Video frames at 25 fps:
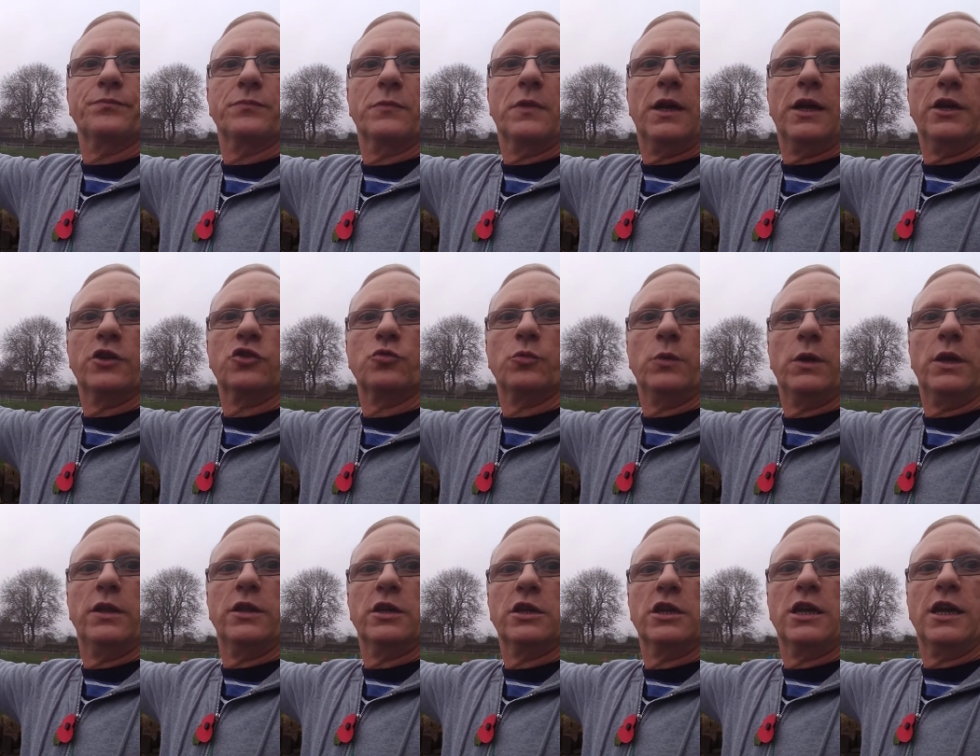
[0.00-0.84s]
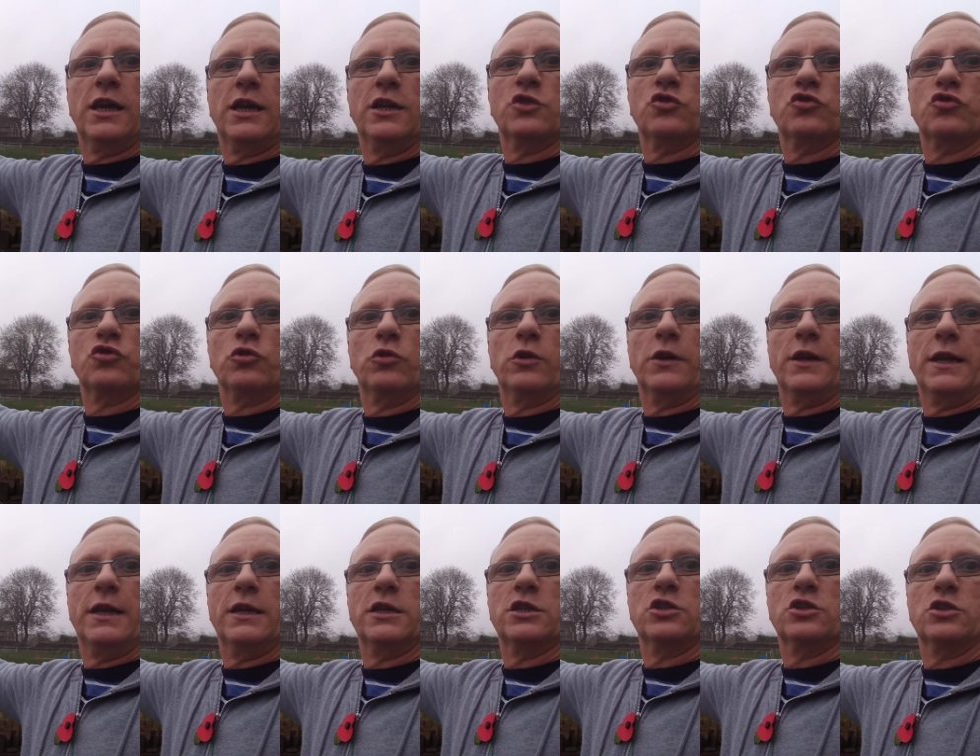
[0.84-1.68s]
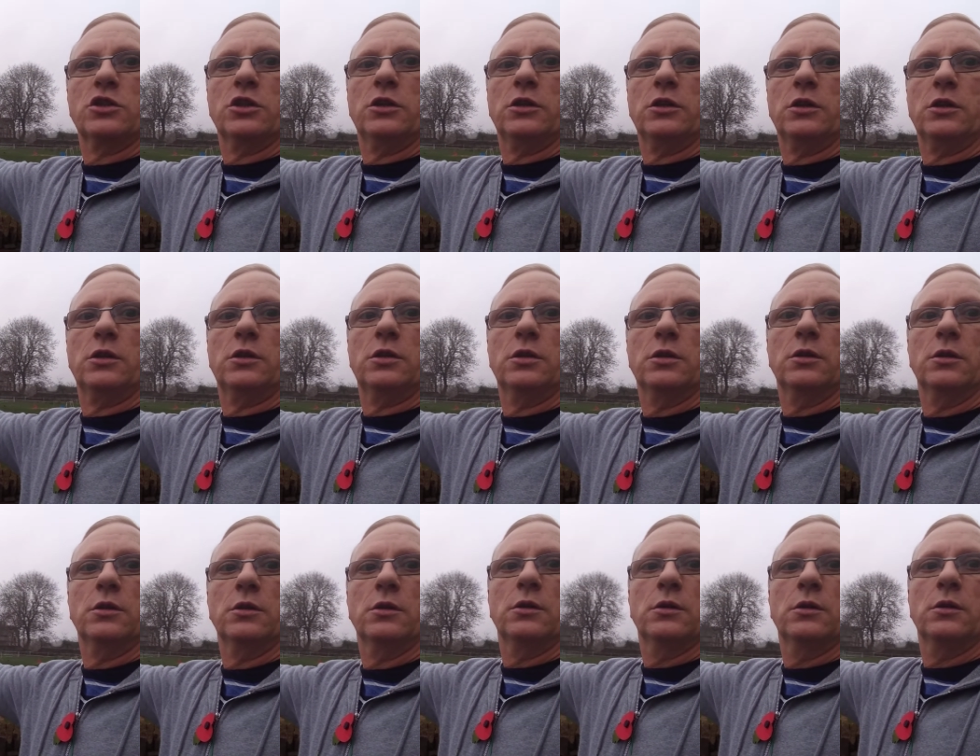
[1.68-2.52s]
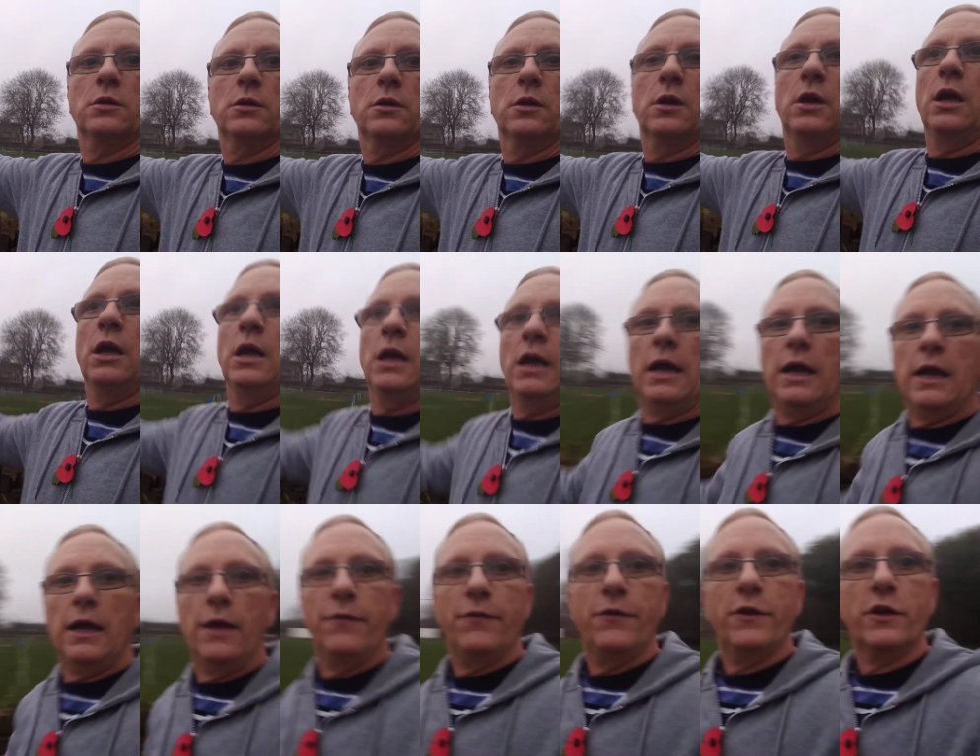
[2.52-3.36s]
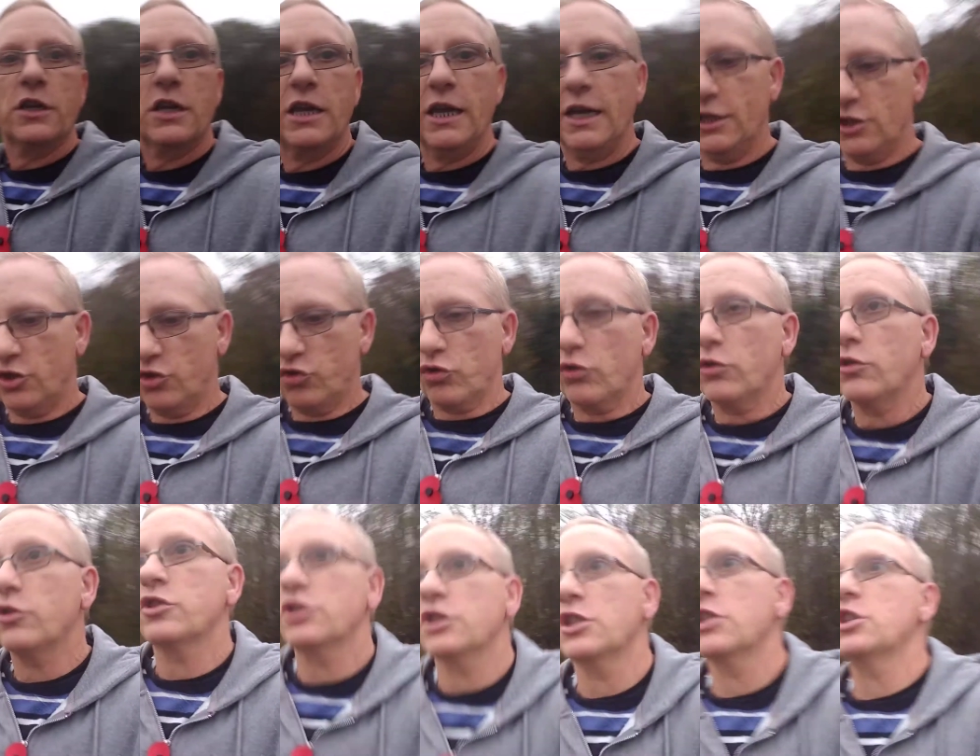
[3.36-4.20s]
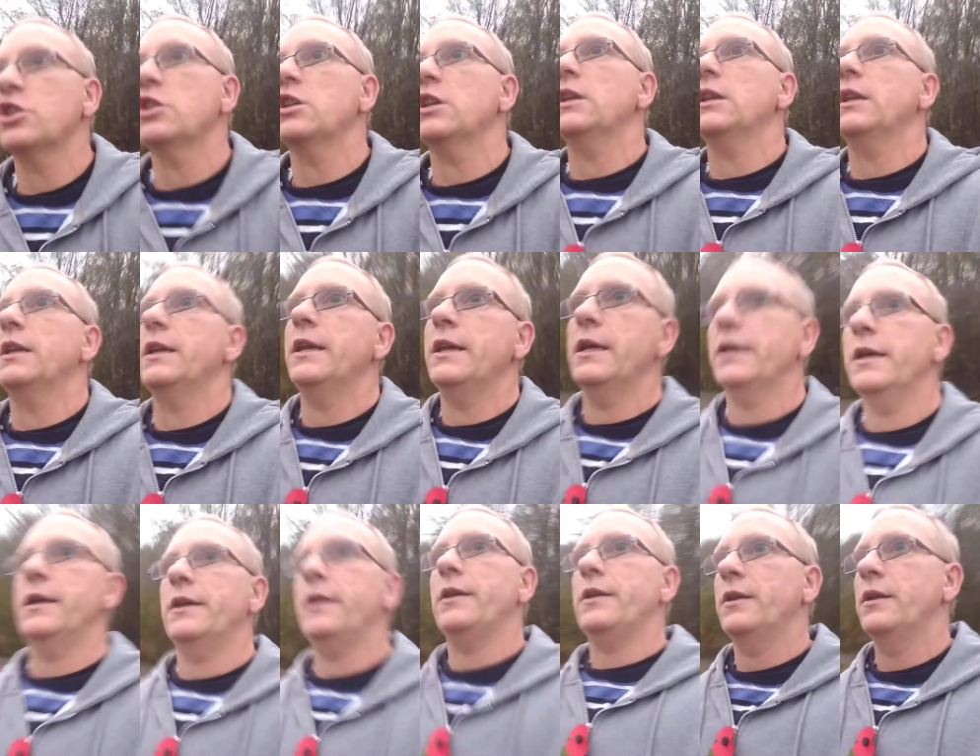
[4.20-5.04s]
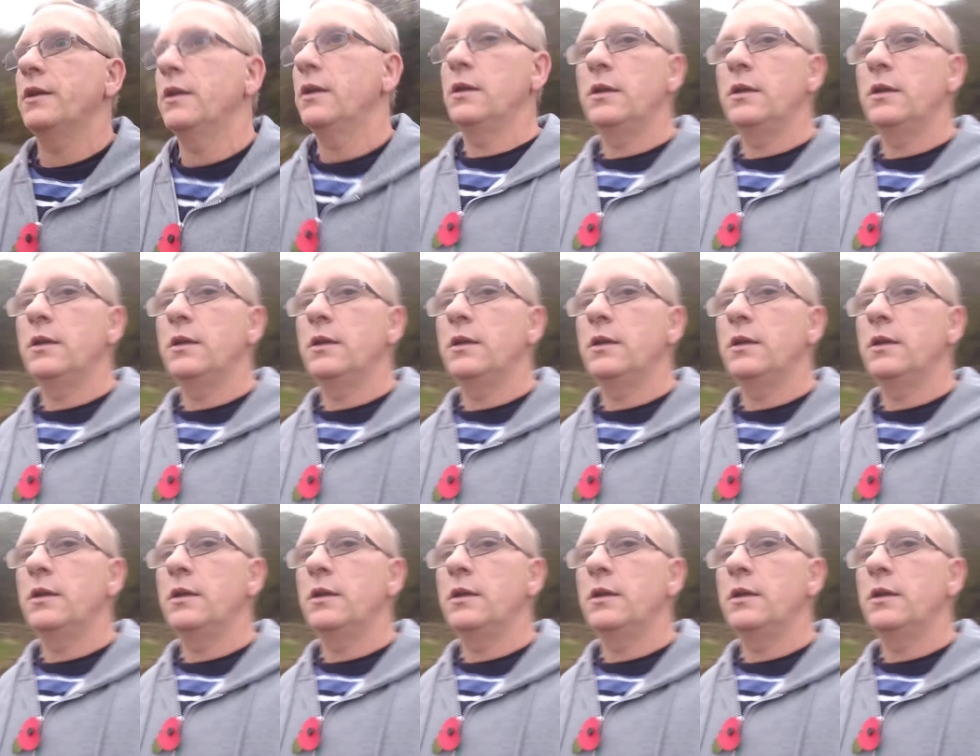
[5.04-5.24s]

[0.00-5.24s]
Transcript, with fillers: that's where the kestrel nested, and the kestrels are still here.